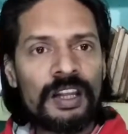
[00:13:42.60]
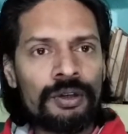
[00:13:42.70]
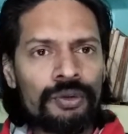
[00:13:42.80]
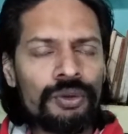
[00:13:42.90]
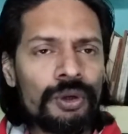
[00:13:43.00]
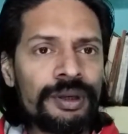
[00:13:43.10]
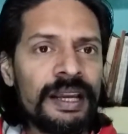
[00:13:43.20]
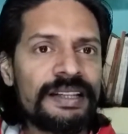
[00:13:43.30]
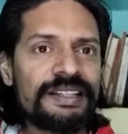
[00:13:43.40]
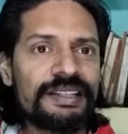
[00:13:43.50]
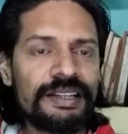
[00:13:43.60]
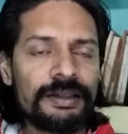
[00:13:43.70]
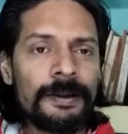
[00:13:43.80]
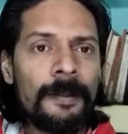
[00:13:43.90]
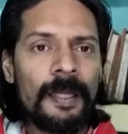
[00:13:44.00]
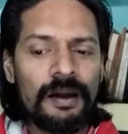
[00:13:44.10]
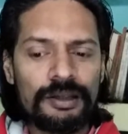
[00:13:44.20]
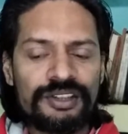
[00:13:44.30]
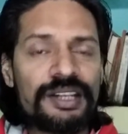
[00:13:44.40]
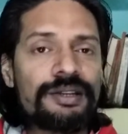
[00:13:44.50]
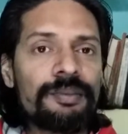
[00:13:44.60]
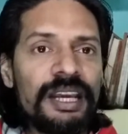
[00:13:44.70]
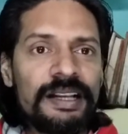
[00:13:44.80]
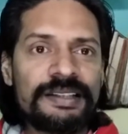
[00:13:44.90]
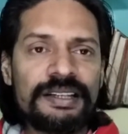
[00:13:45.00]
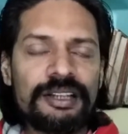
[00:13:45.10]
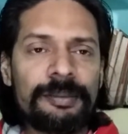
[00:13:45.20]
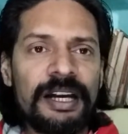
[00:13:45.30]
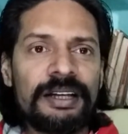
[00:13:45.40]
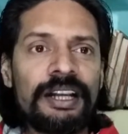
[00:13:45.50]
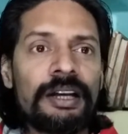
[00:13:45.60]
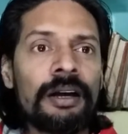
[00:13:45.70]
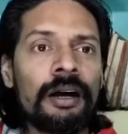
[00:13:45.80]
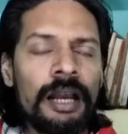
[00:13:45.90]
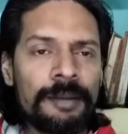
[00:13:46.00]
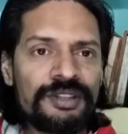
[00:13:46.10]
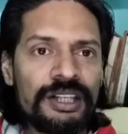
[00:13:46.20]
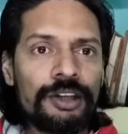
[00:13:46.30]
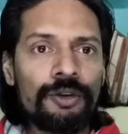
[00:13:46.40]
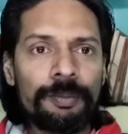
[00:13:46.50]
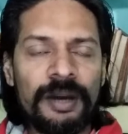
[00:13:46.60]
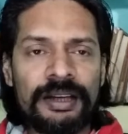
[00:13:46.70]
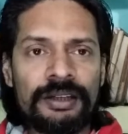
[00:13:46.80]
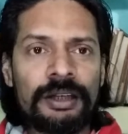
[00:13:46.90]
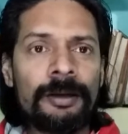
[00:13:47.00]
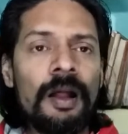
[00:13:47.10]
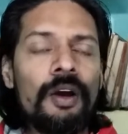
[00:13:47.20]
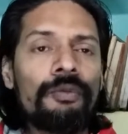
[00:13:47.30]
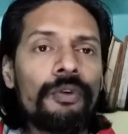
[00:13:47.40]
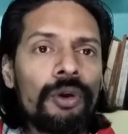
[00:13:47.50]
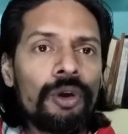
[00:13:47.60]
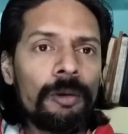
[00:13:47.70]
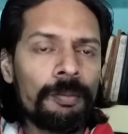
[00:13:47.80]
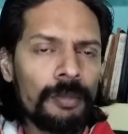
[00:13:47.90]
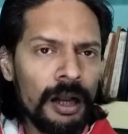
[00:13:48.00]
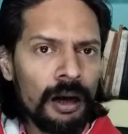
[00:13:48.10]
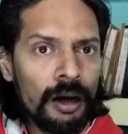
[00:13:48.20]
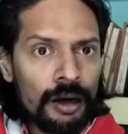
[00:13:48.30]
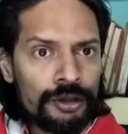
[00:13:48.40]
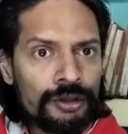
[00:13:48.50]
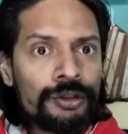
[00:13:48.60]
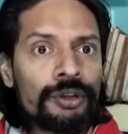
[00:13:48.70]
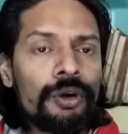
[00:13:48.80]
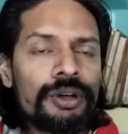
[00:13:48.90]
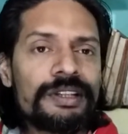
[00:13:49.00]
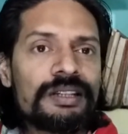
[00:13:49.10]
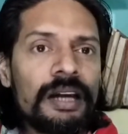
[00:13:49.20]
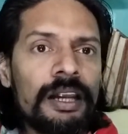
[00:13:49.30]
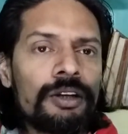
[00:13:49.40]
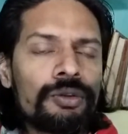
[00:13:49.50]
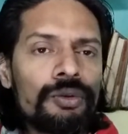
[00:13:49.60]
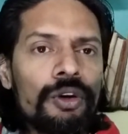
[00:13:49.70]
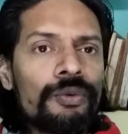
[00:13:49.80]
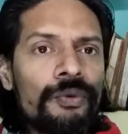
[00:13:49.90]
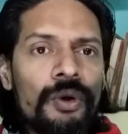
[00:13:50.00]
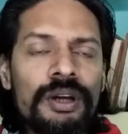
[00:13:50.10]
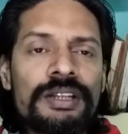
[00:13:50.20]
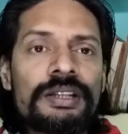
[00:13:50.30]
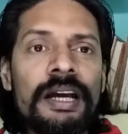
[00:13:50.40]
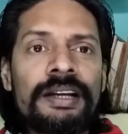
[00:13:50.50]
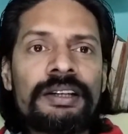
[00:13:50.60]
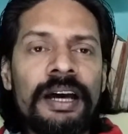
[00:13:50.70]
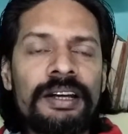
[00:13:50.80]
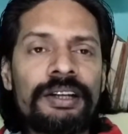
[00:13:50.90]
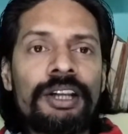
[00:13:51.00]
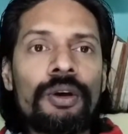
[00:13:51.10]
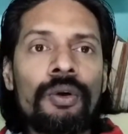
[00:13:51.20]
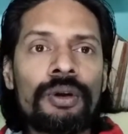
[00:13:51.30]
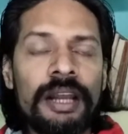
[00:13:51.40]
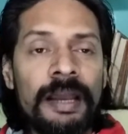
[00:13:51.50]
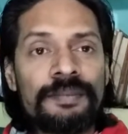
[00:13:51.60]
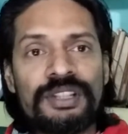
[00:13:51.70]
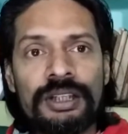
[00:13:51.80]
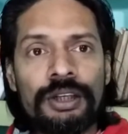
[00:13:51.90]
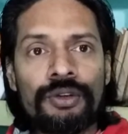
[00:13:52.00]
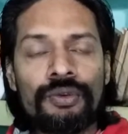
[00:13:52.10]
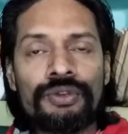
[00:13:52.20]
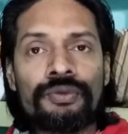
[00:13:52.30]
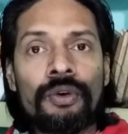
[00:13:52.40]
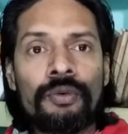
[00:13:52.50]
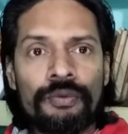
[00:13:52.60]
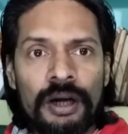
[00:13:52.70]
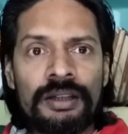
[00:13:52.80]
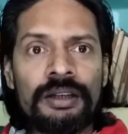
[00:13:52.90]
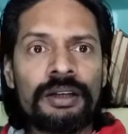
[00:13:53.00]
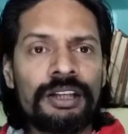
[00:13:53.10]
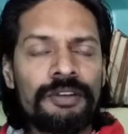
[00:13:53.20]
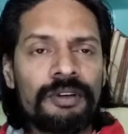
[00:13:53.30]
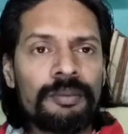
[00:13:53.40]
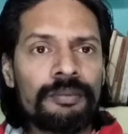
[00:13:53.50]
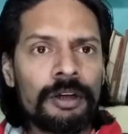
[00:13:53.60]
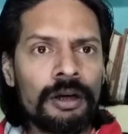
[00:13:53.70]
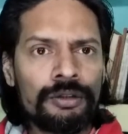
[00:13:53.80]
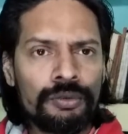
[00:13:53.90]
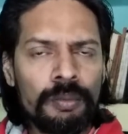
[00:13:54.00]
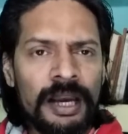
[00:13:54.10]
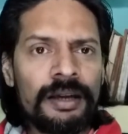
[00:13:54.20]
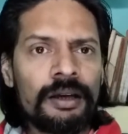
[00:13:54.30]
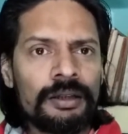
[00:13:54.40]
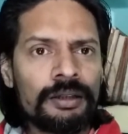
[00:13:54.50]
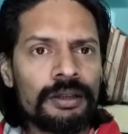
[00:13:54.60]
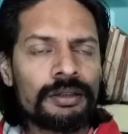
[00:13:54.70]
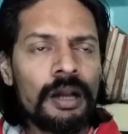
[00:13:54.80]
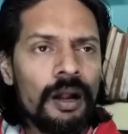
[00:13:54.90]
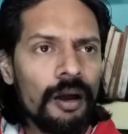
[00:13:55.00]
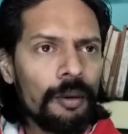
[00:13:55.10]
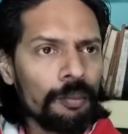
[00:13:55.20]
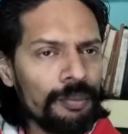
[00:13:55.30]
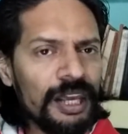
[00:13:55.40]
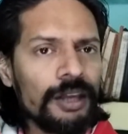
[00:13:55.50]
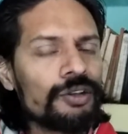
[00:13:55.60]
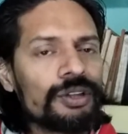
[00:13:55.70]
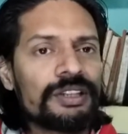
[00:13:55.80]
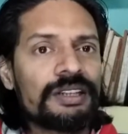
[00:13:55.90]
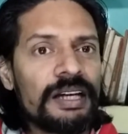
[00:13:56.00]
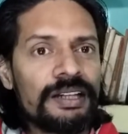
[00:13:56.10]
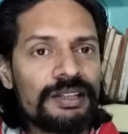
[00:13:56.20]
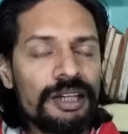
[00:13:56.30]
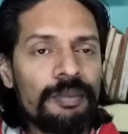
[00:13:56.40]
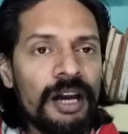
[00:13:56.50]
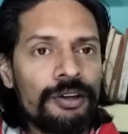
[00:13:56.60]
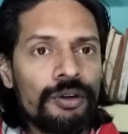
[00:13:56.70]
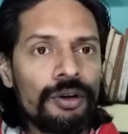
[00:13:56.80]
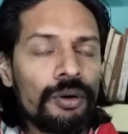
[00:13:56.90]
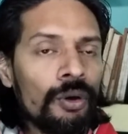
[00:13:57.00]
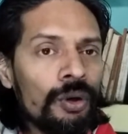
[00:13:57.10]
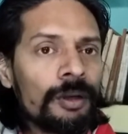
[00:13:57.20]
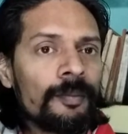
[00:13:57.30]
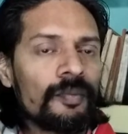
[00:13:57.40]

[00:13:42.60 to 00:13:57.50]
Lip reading: do not hesitate, just make systematic MCQ pattern, follow your style. Do not focus entirety on MCQs of other given by others. Make your strategy by your own.